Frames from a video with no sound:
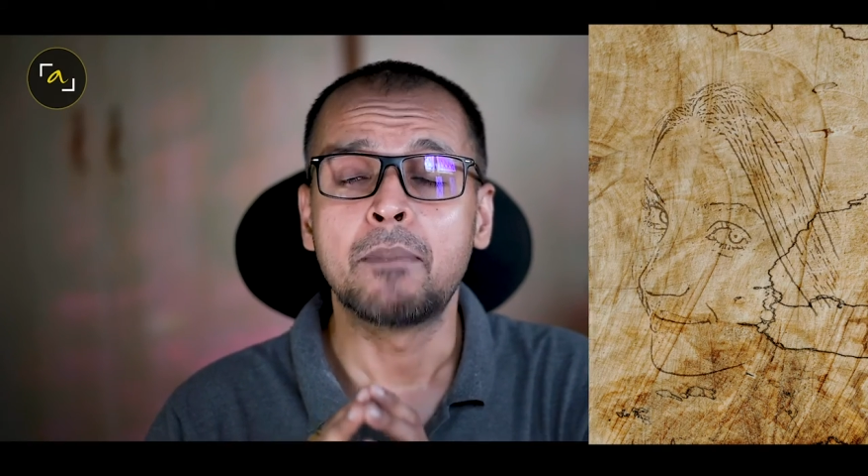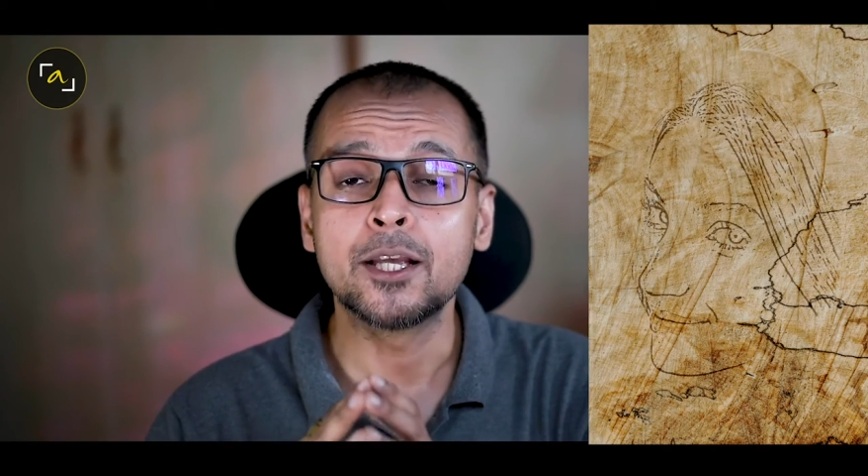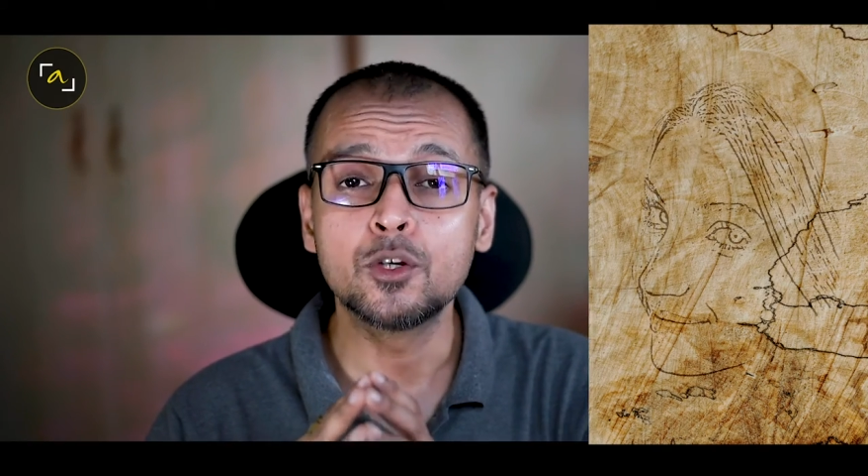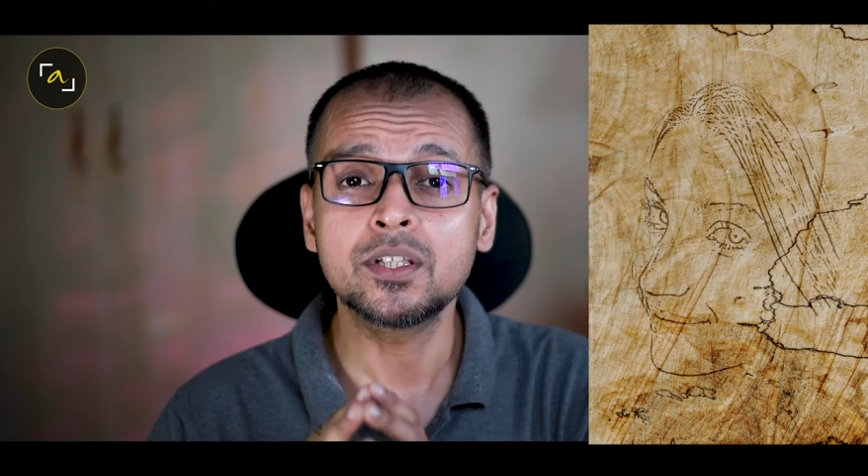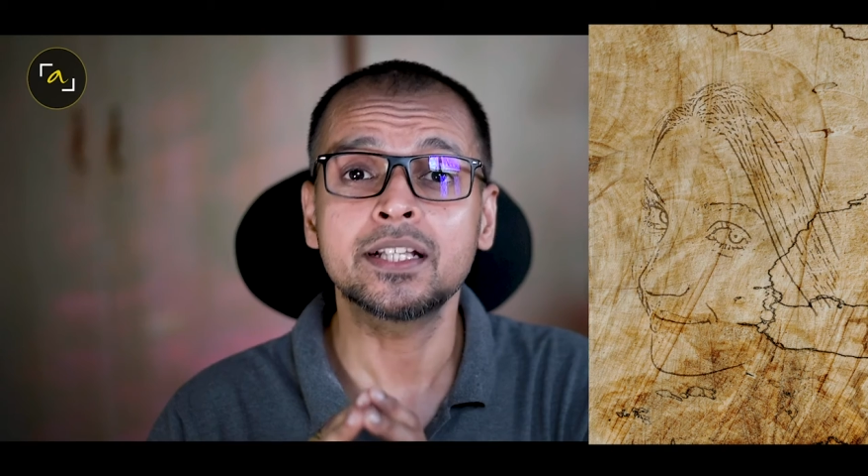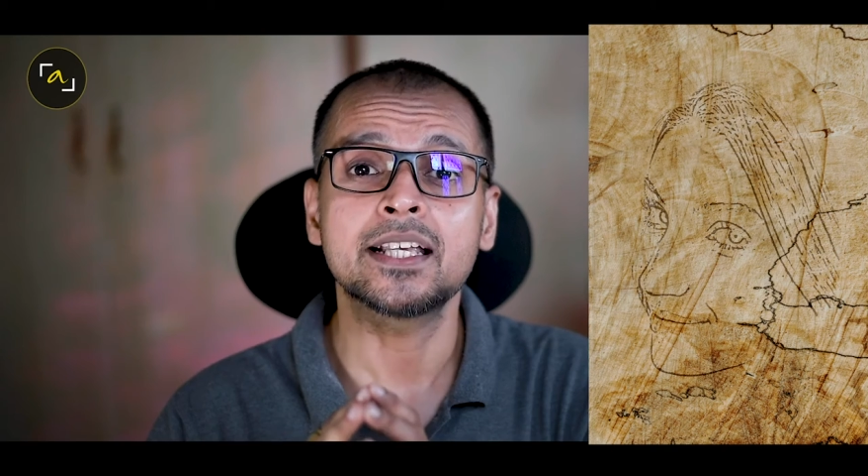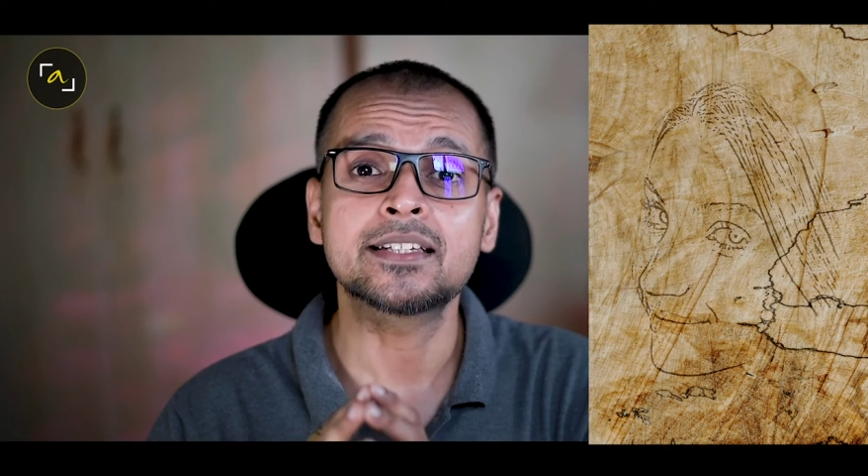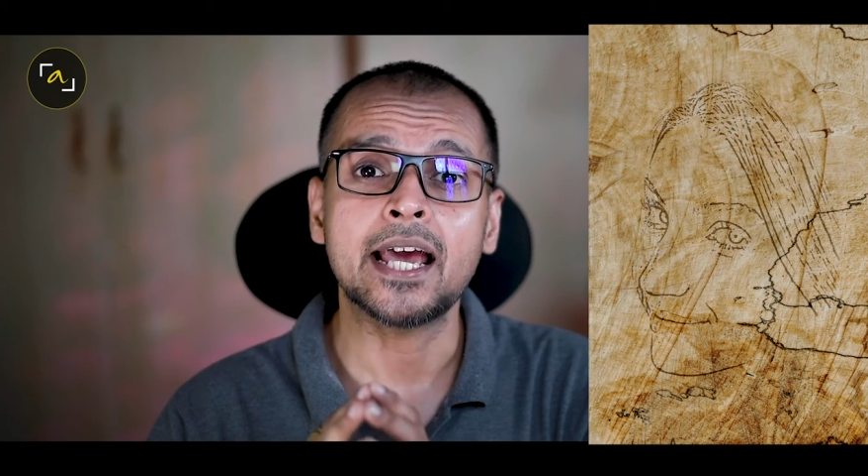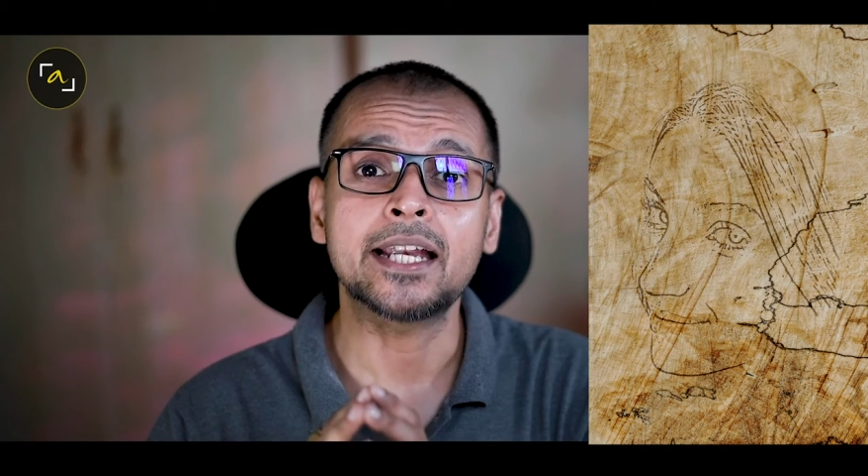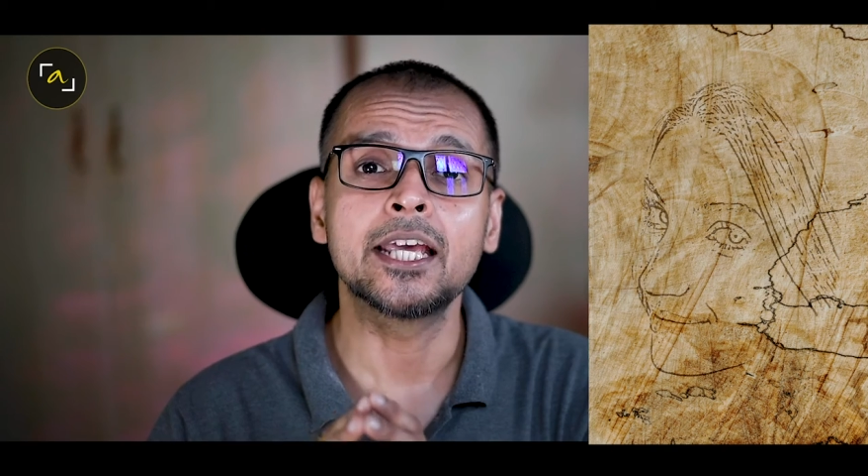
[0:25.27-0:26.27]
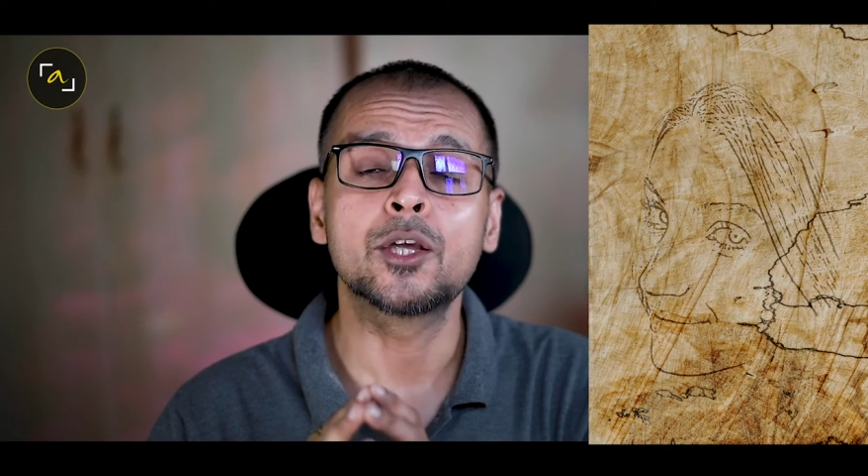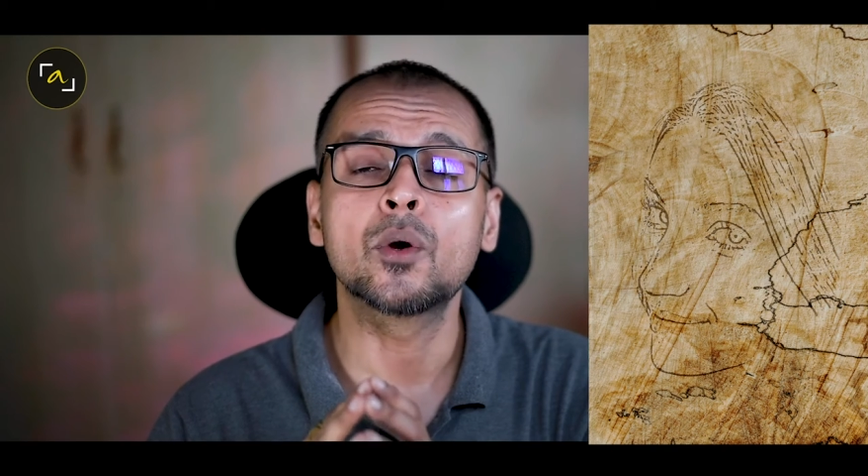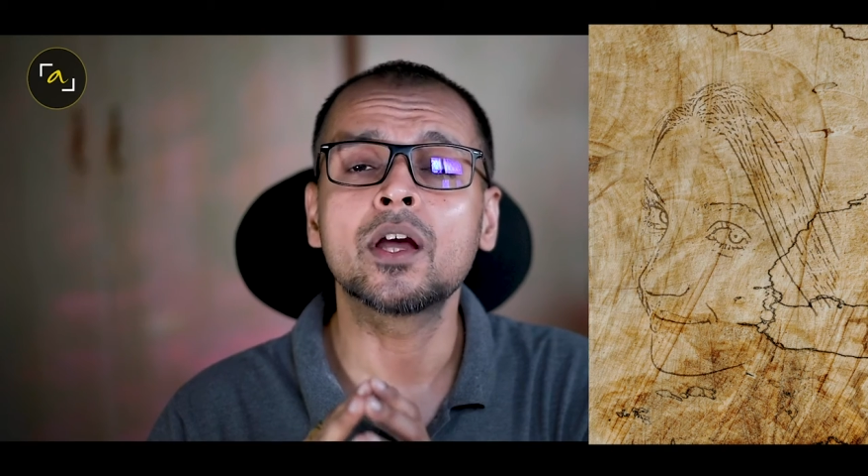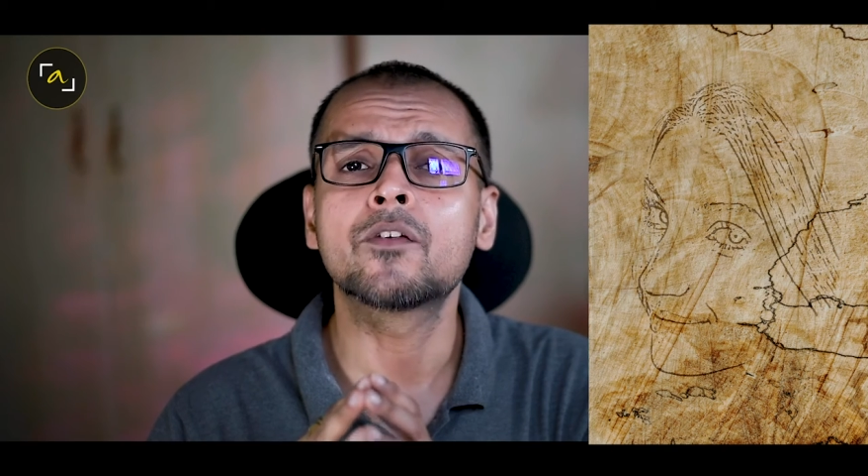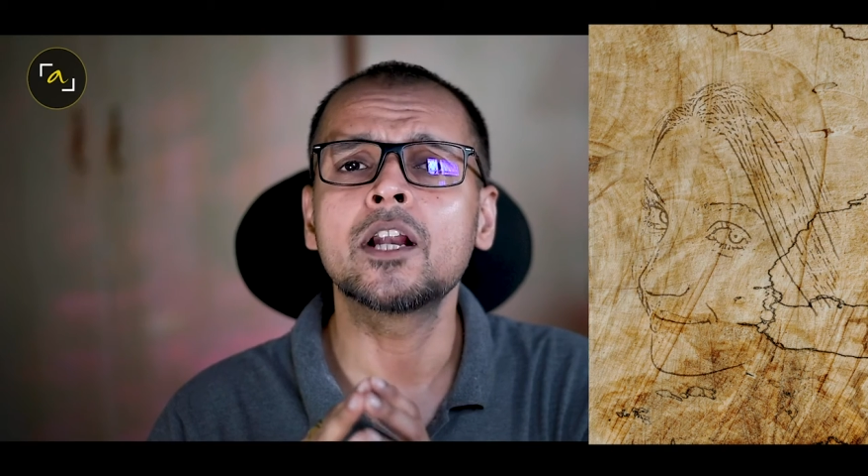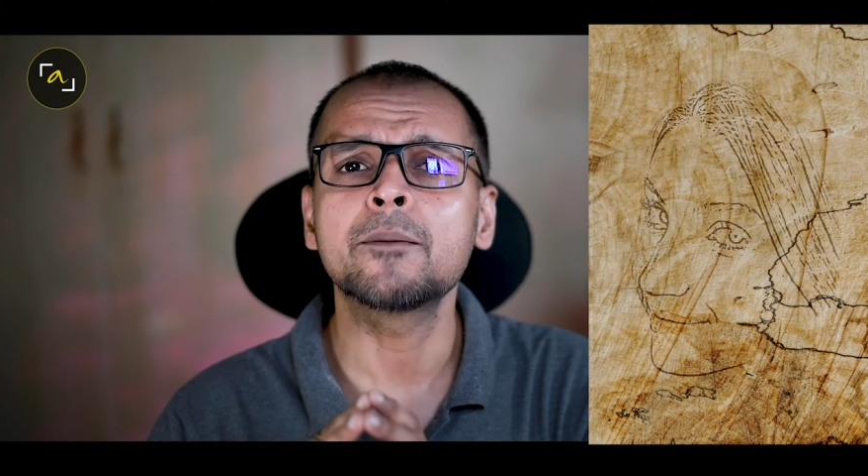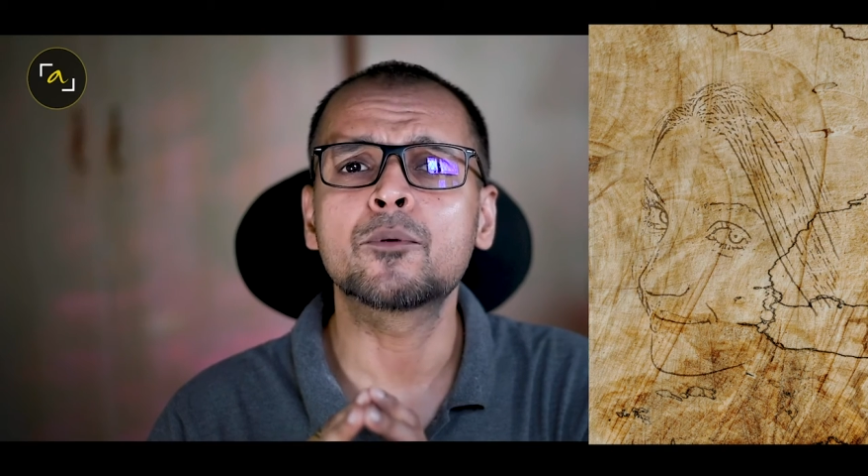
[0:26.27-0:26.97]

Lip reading: By using this technique, you can really